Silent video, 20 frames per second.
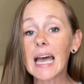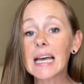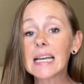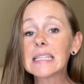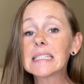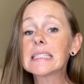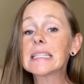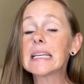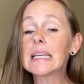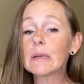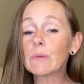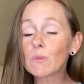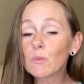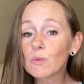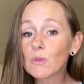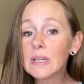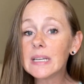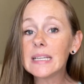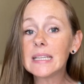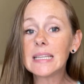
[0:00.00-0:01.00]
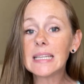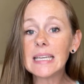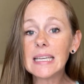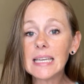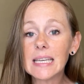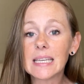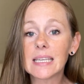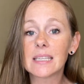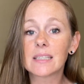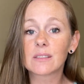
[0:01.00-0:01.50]
And it really
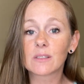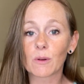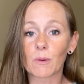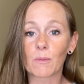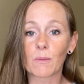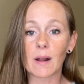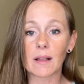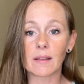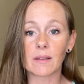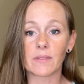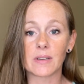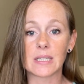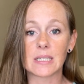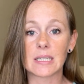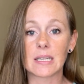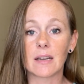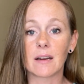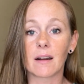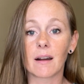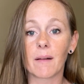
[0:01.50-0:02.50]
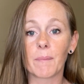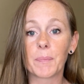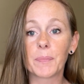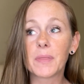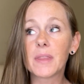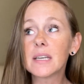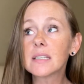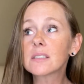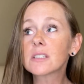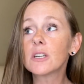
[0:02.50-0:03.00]
is relevant here.
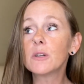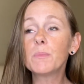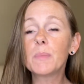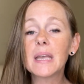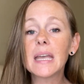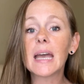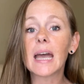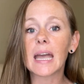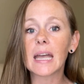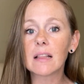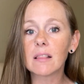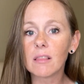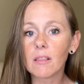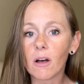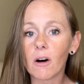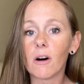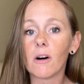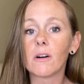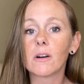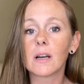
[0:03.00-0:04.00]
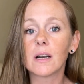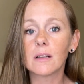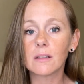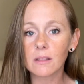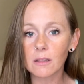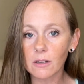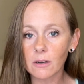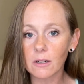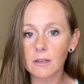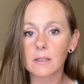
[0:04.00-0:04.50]
This could be a long
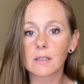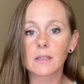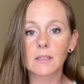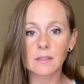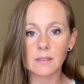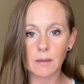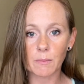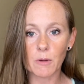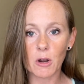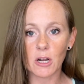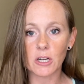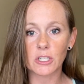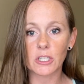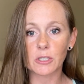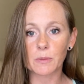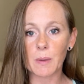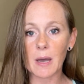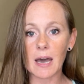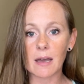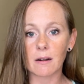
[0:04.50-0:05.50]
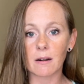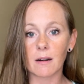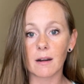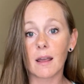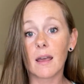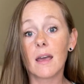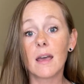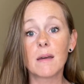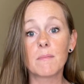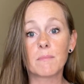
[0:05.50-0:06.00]
learned subconscious pattern.
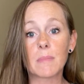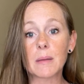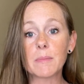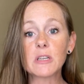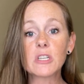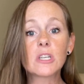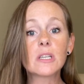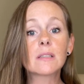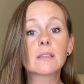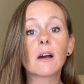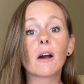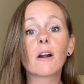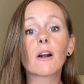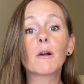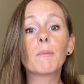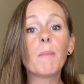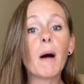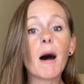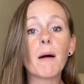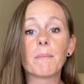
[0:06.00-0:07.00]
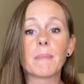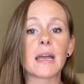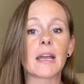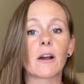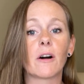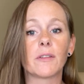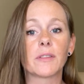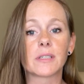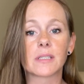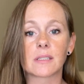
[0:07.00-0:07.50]
Maybe she saw her mom make
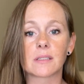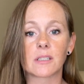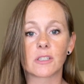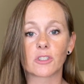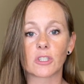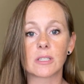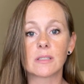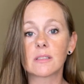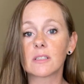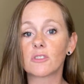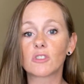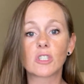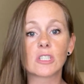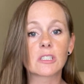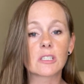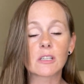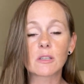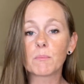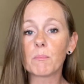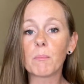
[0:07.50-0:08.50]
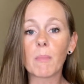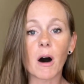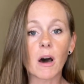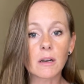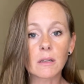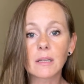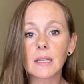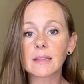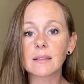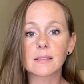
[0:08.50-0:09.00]
all the decisions and she's just
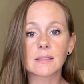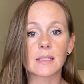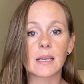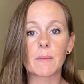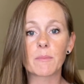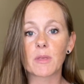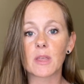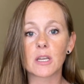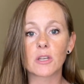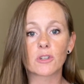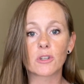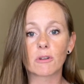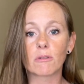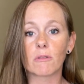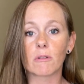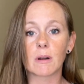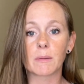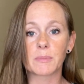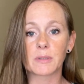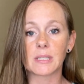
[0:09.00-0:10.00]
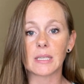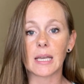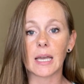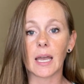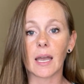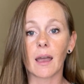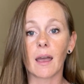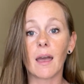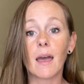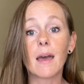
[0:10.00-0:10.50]
modeling the same thing she grew up
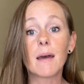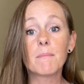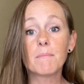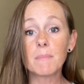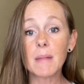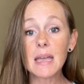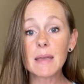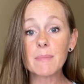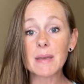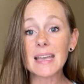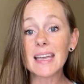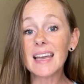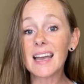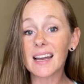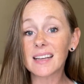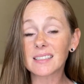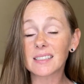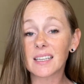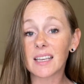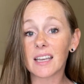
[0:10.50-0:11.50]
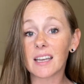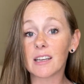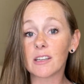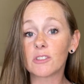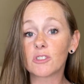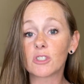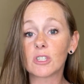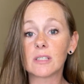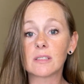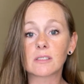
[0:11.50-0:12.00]
seeing. Maybe as a
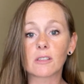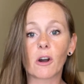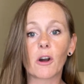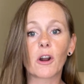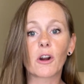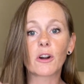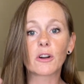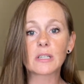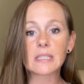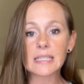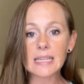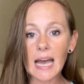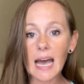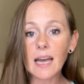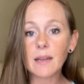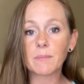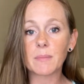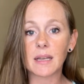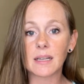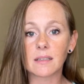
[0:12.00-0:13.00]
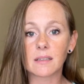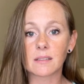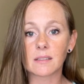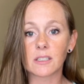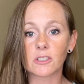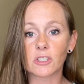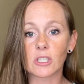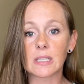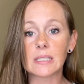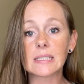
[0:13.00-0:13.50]
kid, she saw her dad make
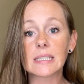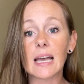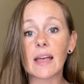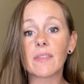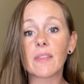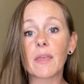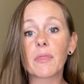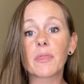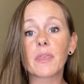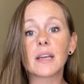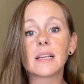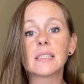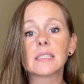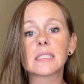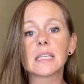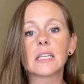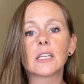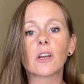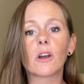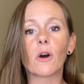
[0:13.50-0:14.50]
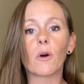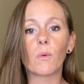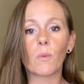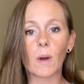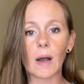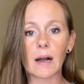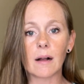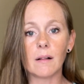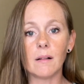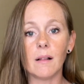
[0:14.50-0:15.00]
decisions and then things didn't go
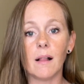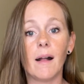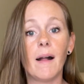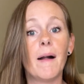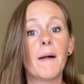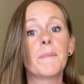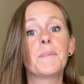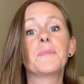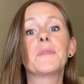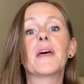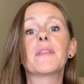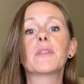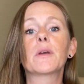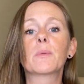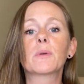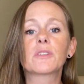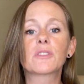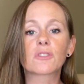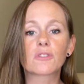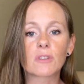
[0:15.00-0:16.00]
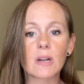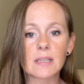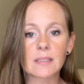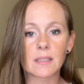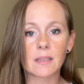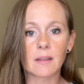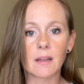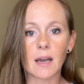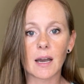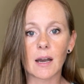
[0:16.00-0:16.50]
well. And then there was stress
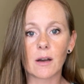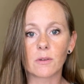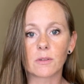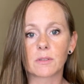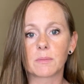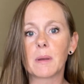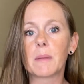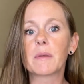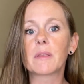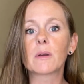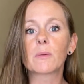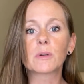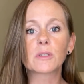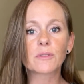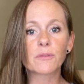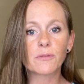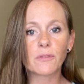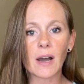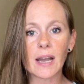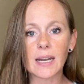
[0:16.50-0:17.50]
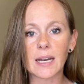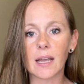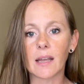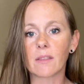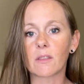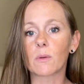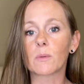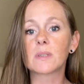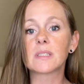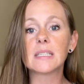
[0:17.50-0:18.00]
in the house. Maybe there was fighting,
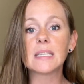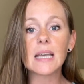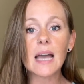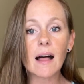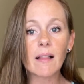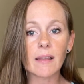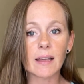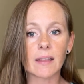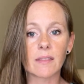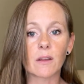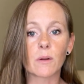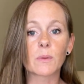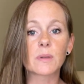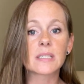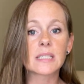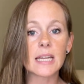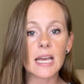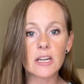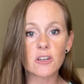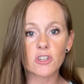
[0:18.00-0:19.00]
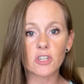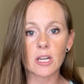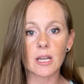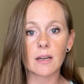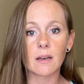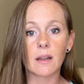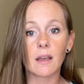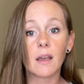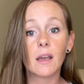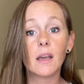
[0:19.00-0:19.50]
there was yelling, there was
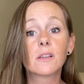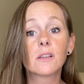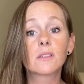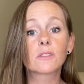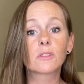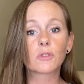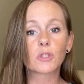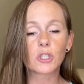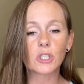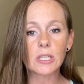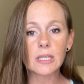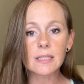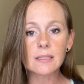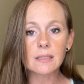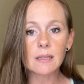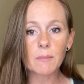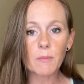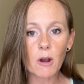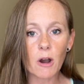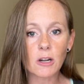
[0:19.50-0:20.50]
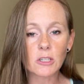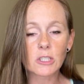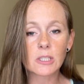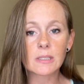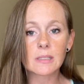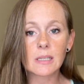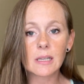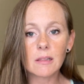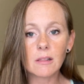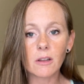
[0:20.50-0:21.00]
tension. So she
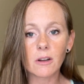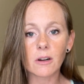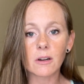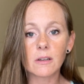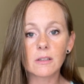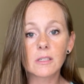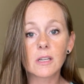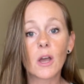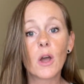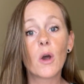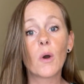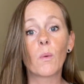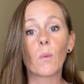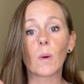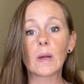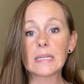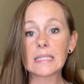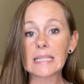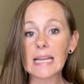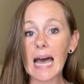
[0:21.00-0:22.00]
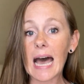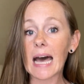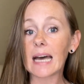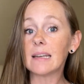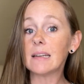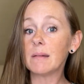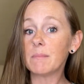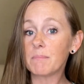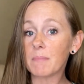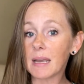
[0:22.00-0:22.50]
subconsciously learned when
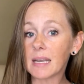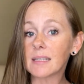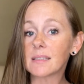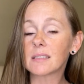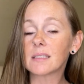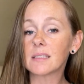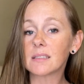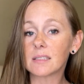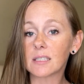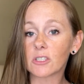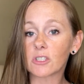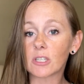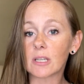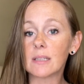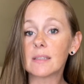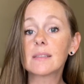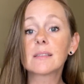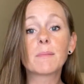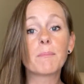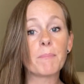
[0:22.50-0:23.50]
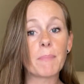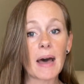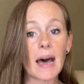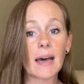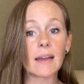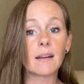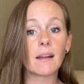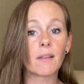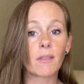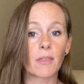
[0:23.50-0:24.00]
dad makes decisions,
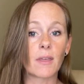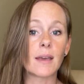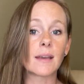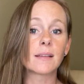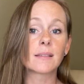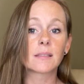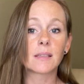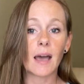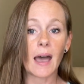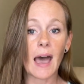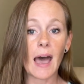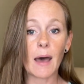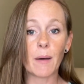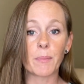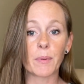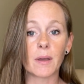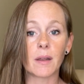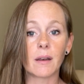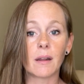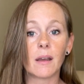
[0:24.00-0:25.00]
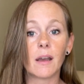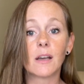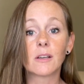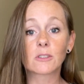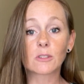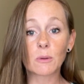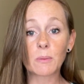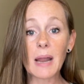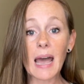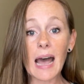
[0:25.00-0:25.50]
bad things happen.
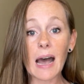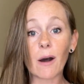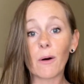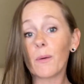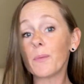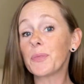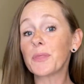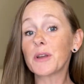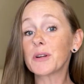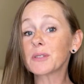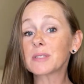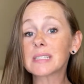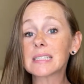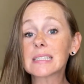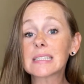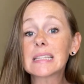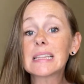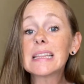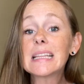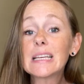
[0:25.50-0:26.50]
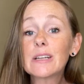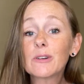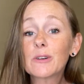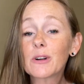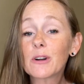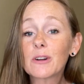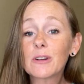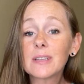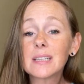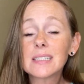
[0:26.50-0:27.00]
So now there's this little
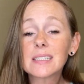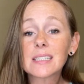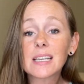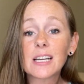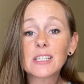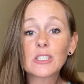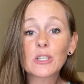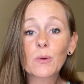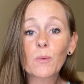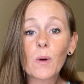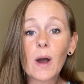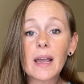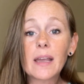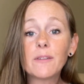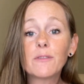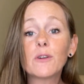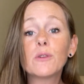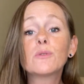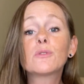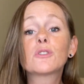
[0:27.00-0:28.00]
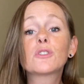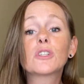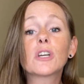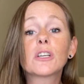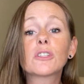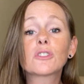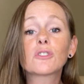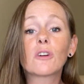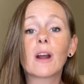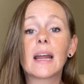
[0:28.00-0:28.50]
girl inside your wife who's
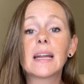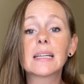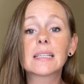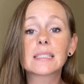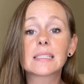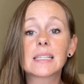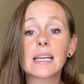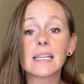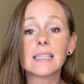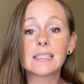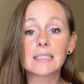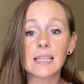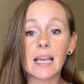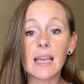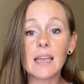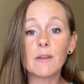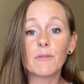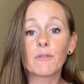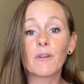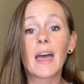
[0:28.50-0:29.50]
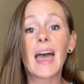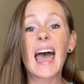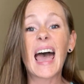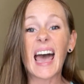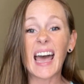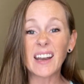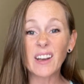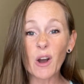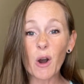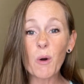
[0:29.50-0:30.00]
just trying to stay safe
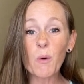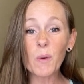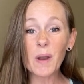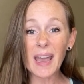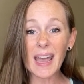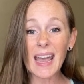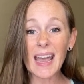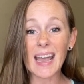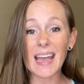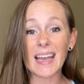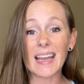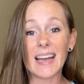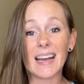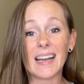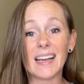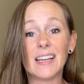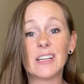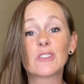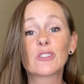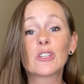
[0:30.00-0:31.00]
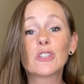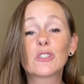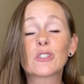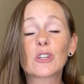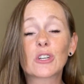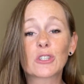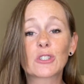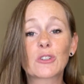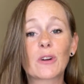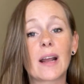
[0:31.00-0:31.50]
and okay. She's
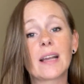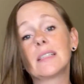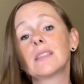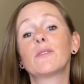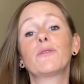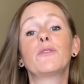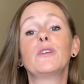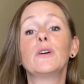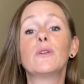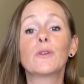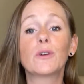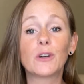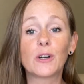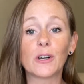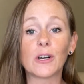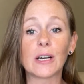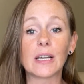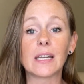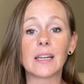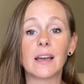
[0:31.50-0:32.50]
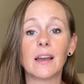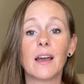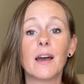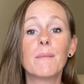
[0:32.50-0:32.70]
just trying to feel good.